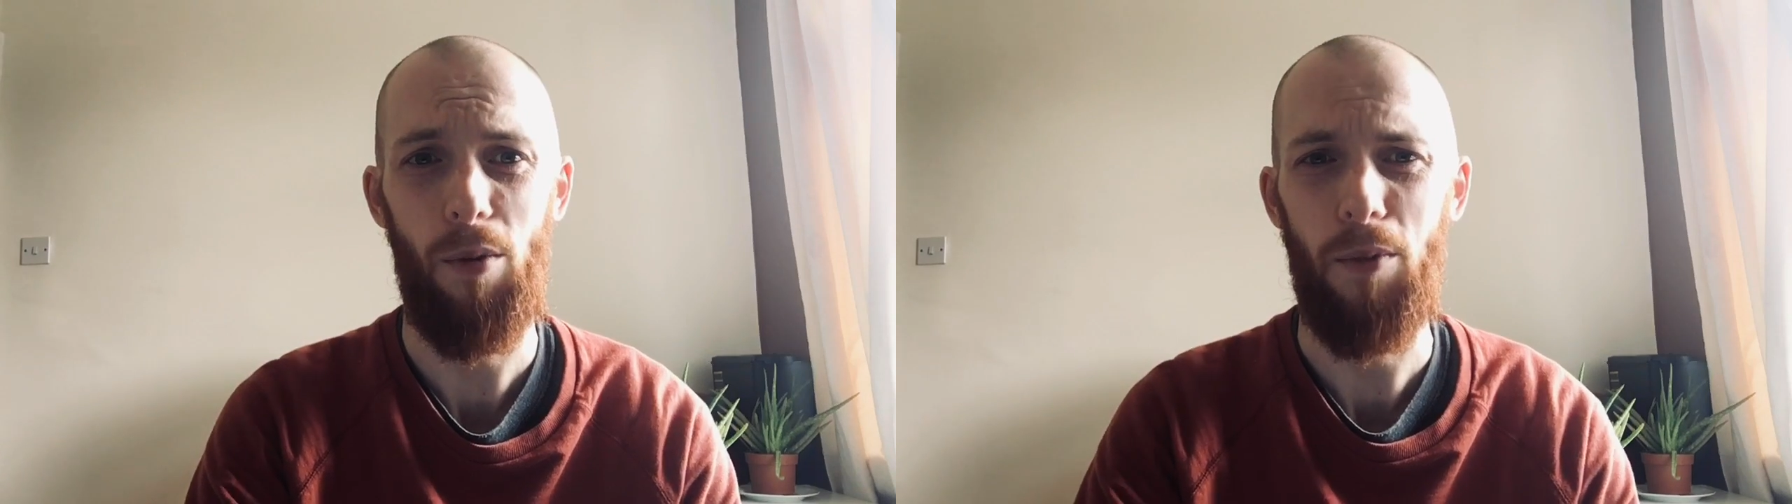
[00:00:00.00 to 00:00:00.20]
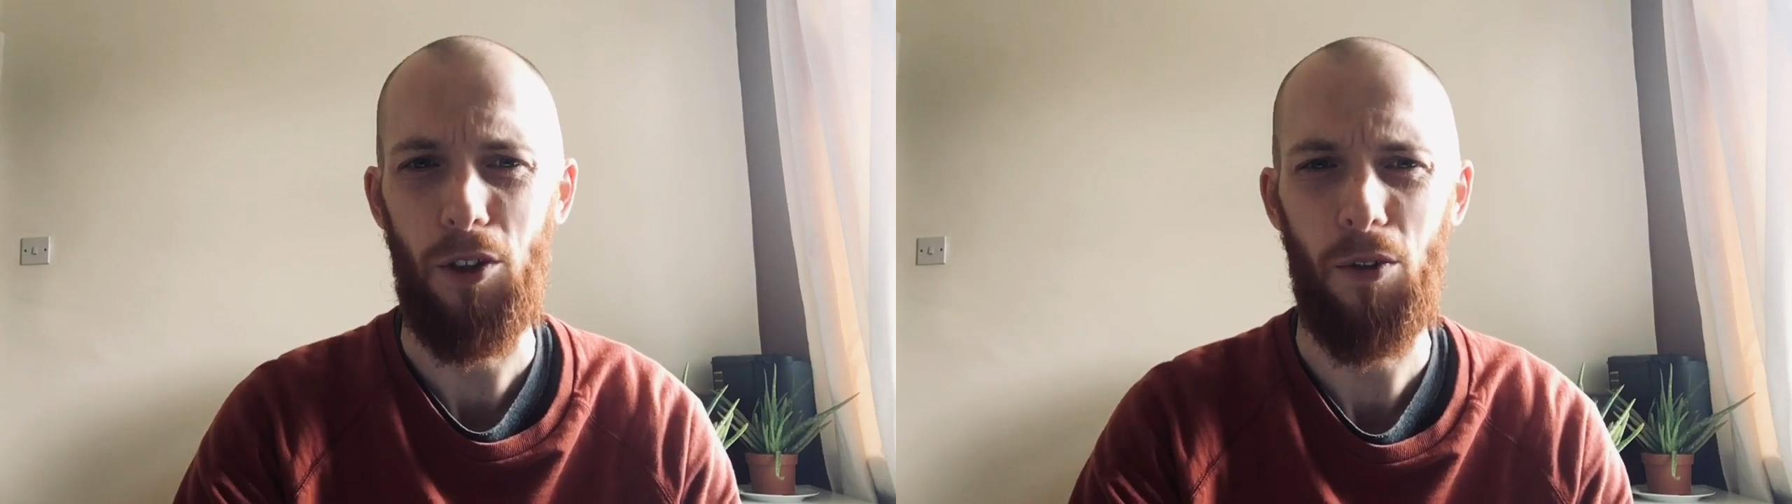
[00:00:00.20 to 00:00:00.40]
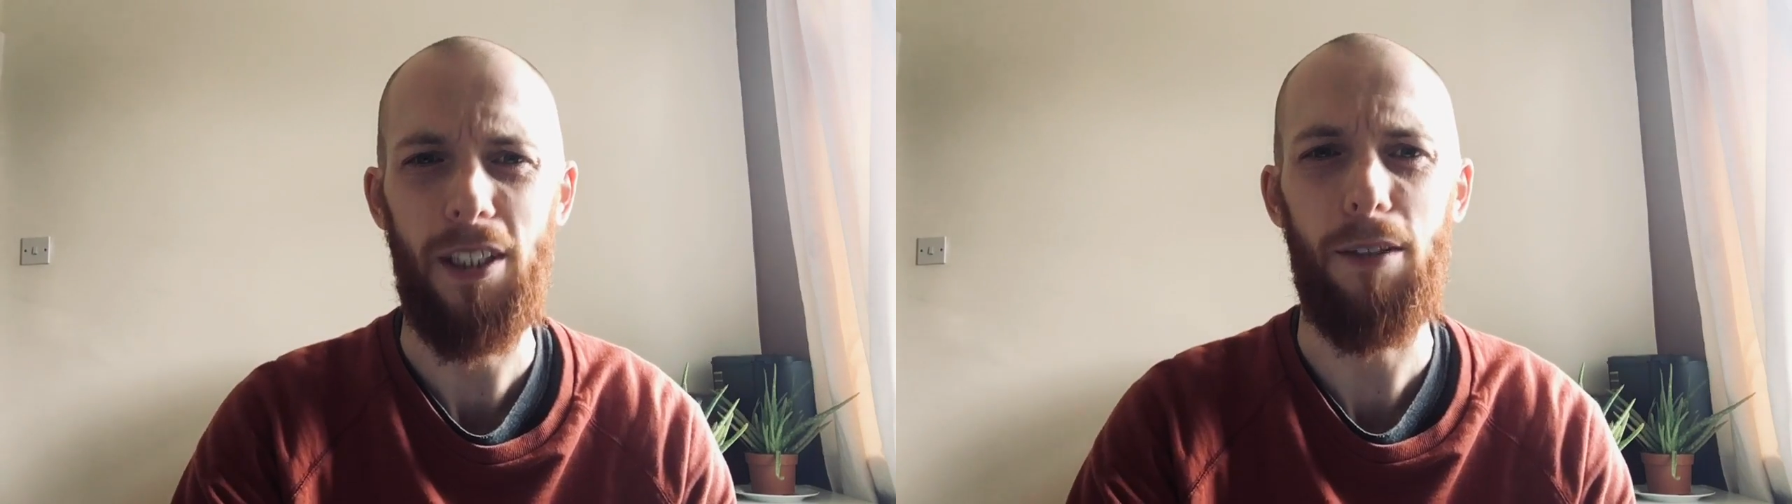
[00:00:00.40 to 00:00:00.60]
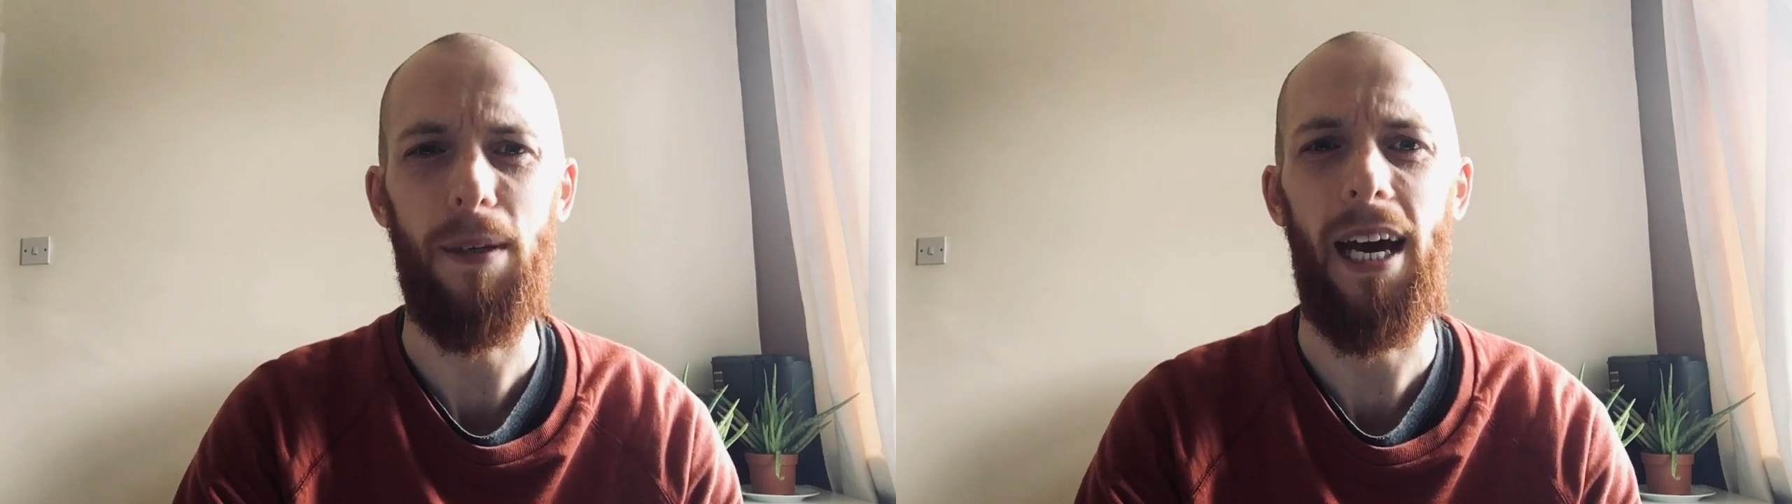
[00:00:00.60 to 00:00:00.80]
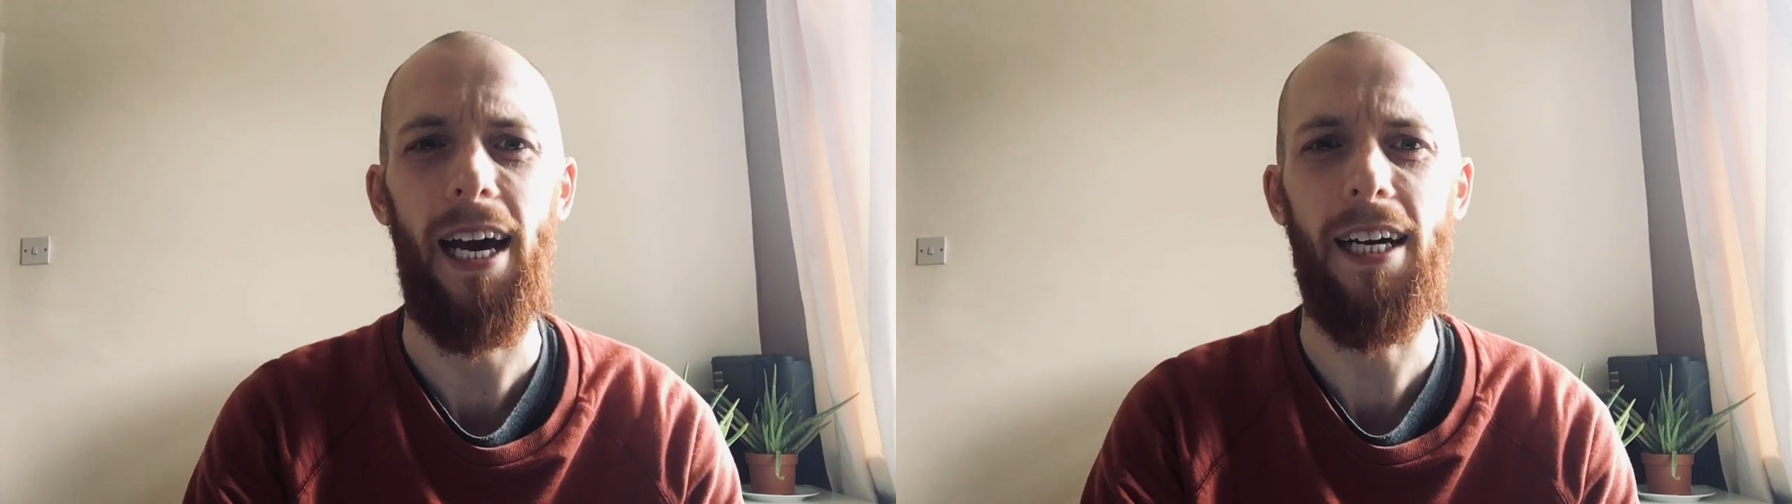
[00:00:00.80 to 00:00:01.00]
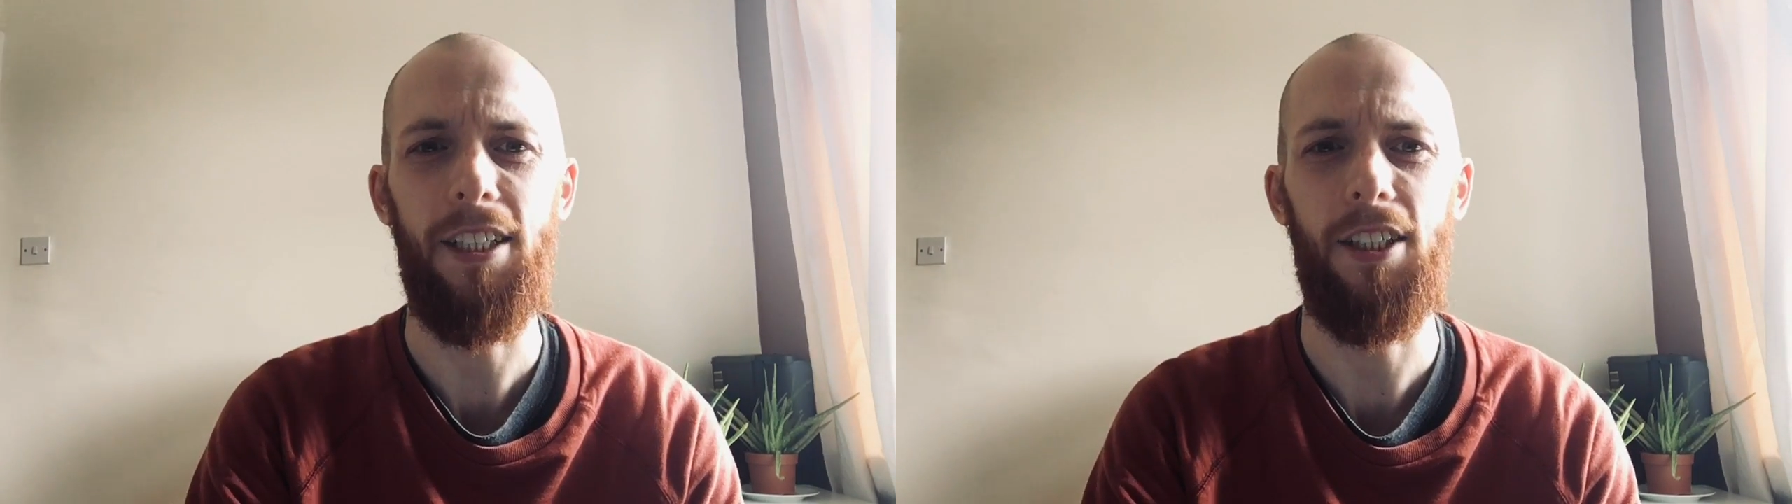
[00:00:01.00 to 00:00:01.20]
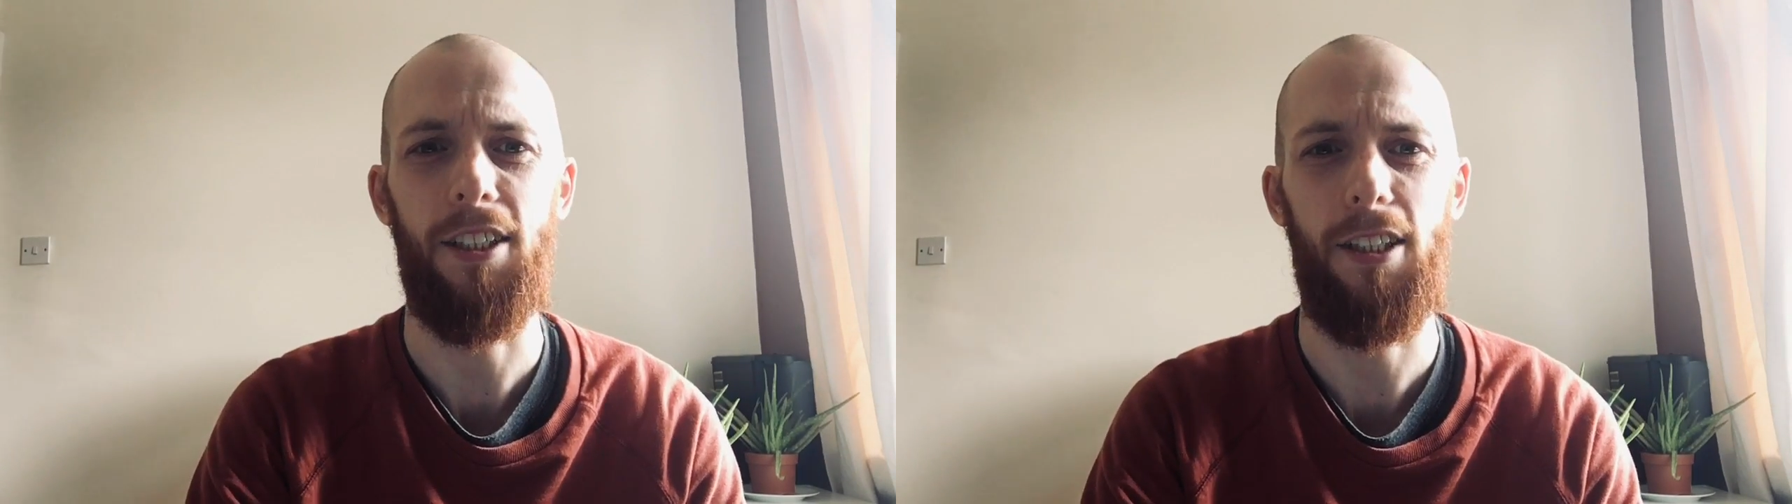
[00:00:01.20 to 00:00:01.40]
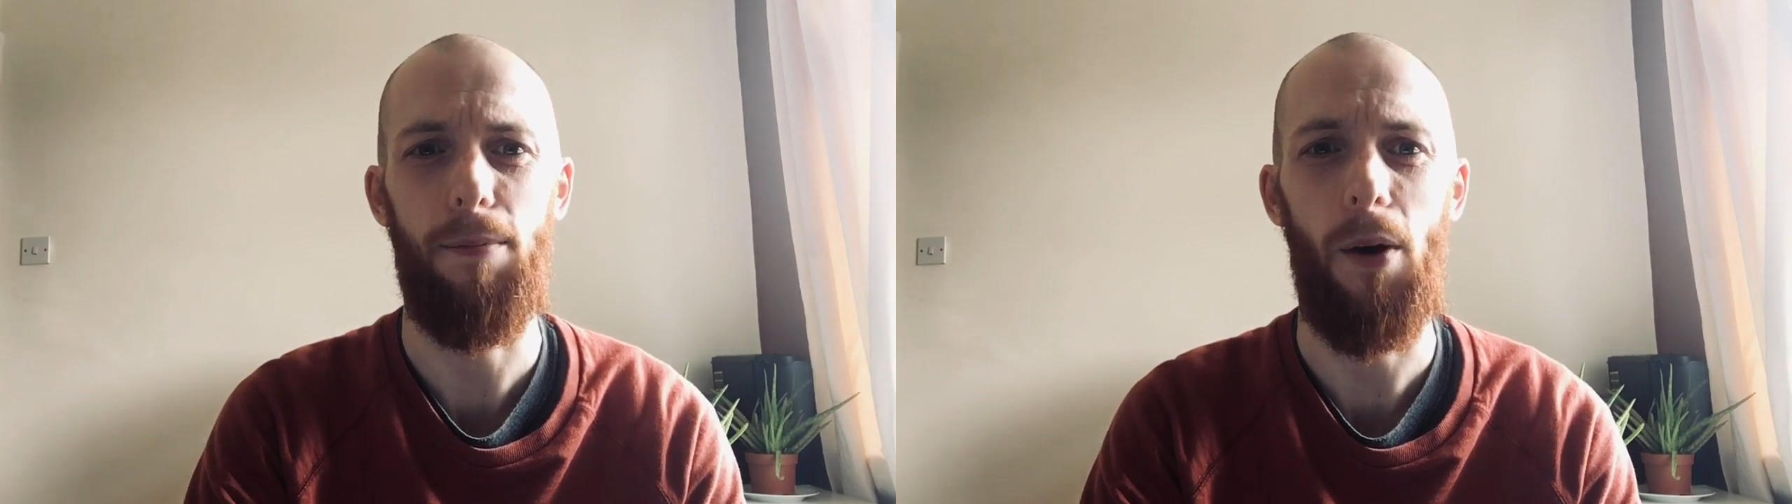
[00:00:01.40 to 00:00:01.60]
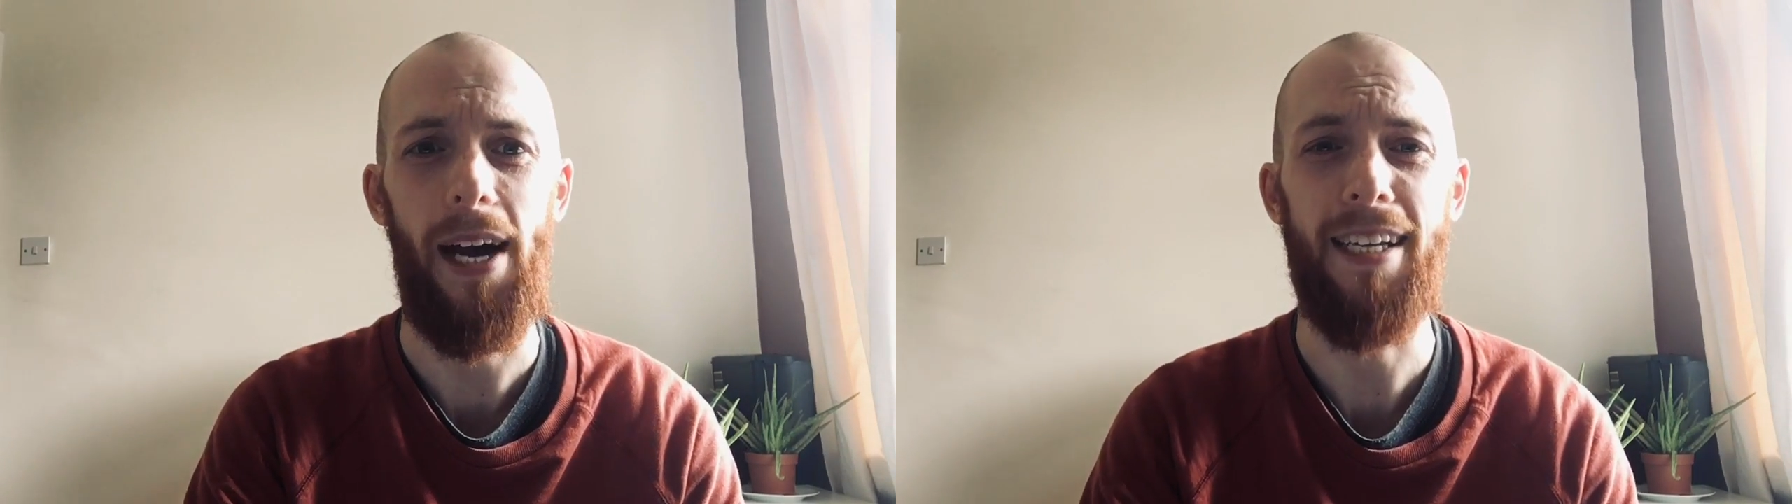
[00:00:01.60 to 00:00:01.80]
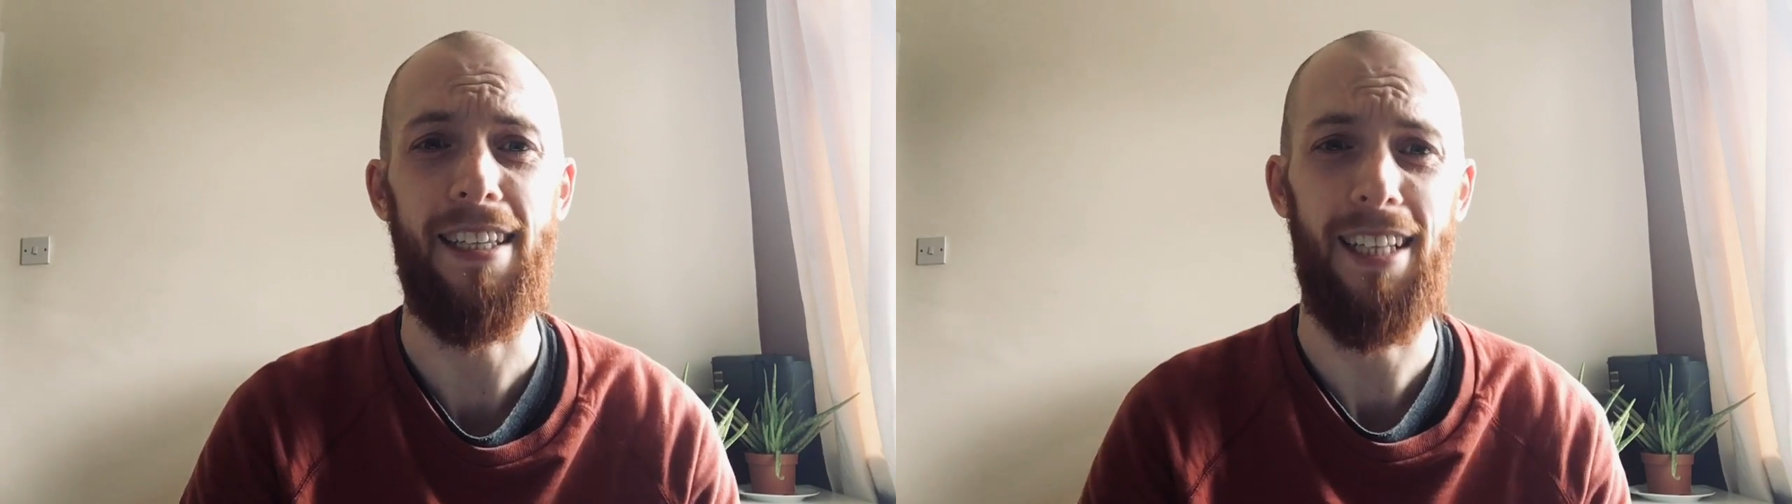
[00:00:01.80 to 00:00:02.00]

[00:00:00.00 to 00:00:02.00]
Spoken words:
when we don't need to be anxious about anything,